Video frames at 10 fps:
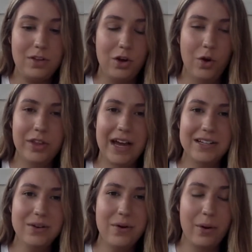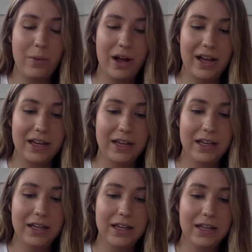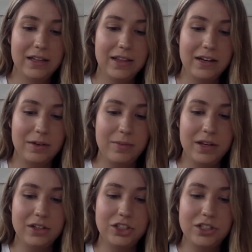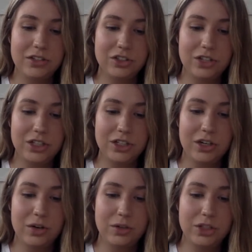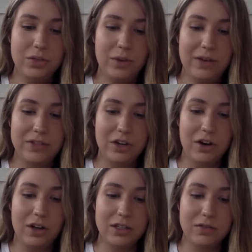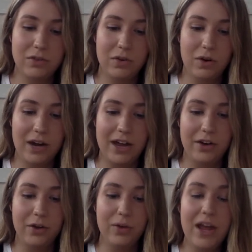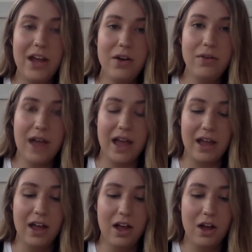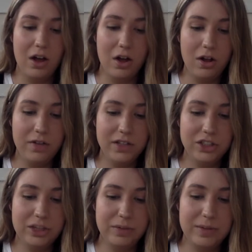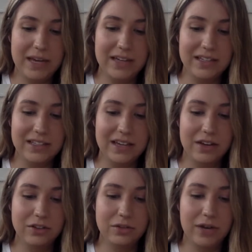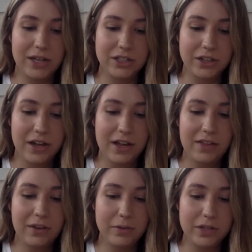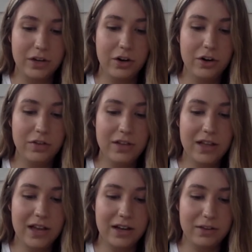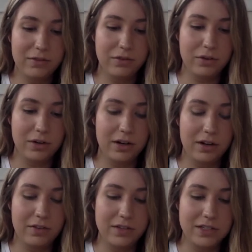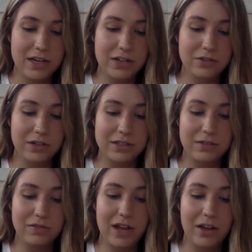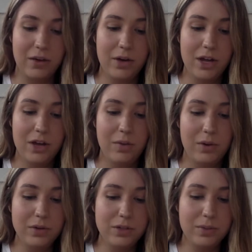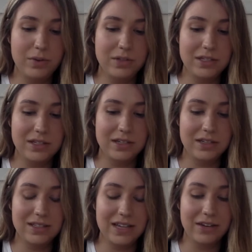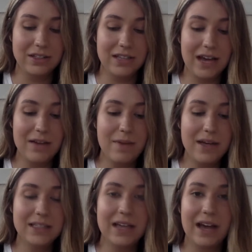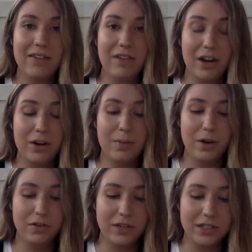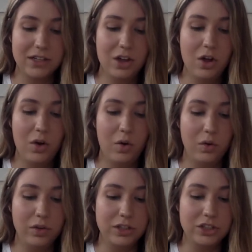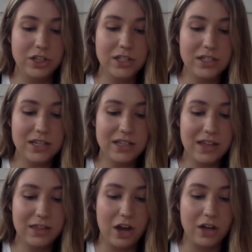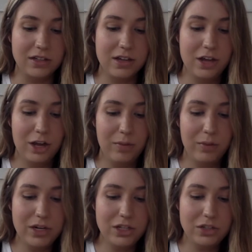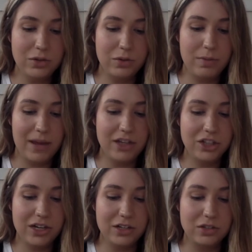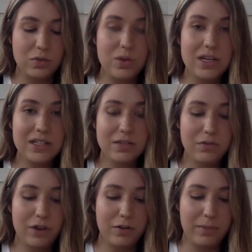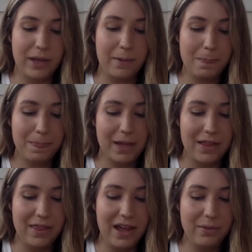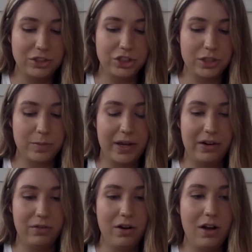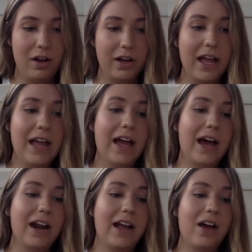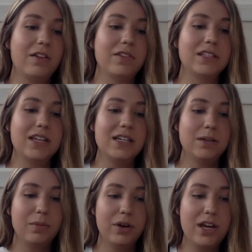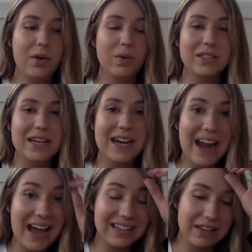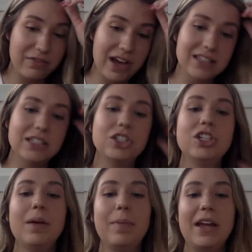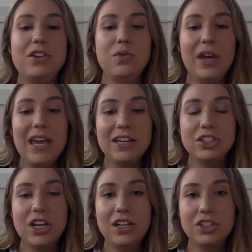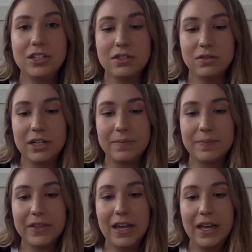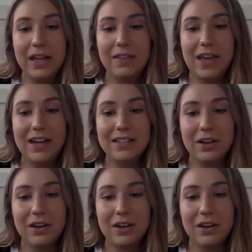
Only I don't know why. Then Camille and Chenille stretched their ocean waves across the floor, and hooray, hooray, all of us ships began to sail to Roger. There was a curvy line on the floor of the stage for us to follow. We were supposed to sail side by side, very perfect. Only just as I thought. Pretty soon, May tried to squeeze in front of me, and that was just plain wrong, on account of the Santa Maria was not the fastest ship, and you can't change history. That is how